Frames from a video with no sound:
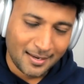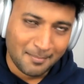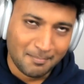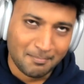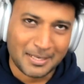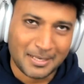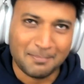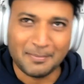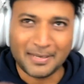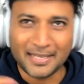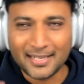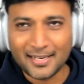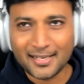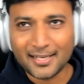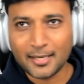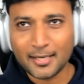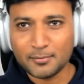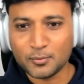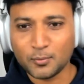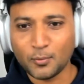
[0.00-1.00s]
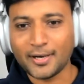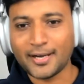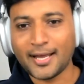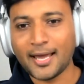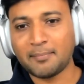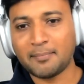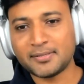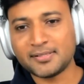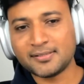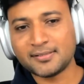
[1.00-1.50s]
But many a times what
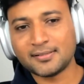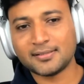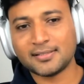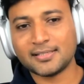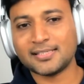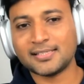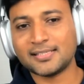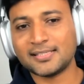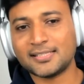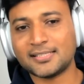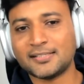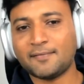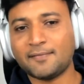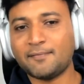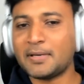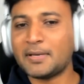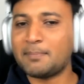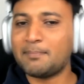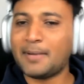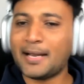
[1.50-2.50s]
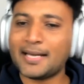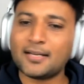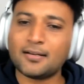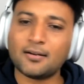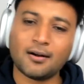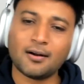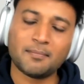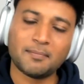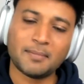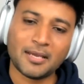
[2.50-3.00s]
happens is we might
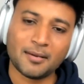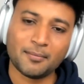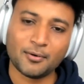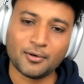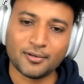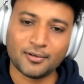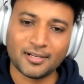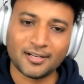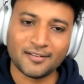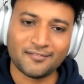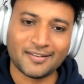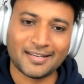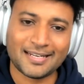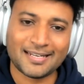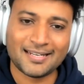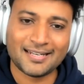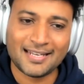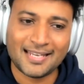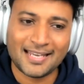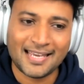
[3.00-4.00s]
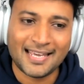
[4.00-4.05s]
not be able to define